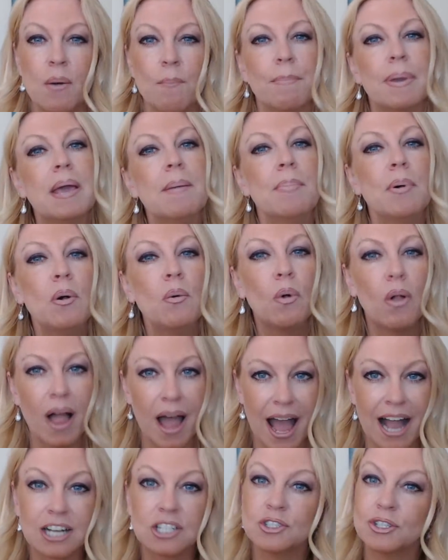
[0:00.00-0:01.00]
People will
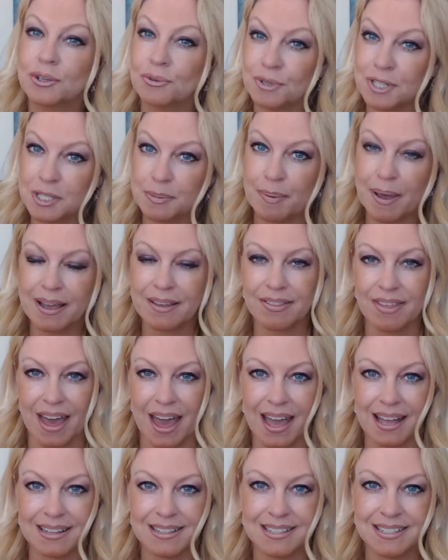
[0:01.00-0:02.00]
actually respect
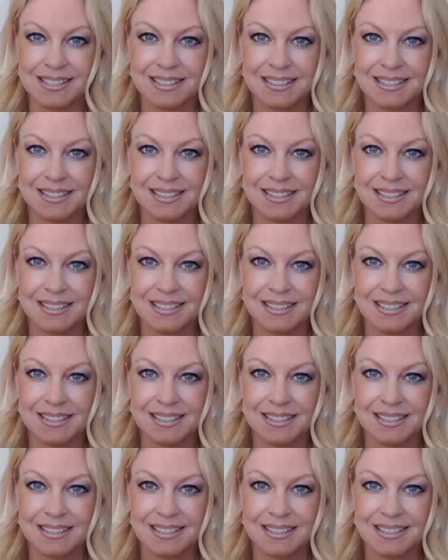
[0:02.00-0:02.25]
that.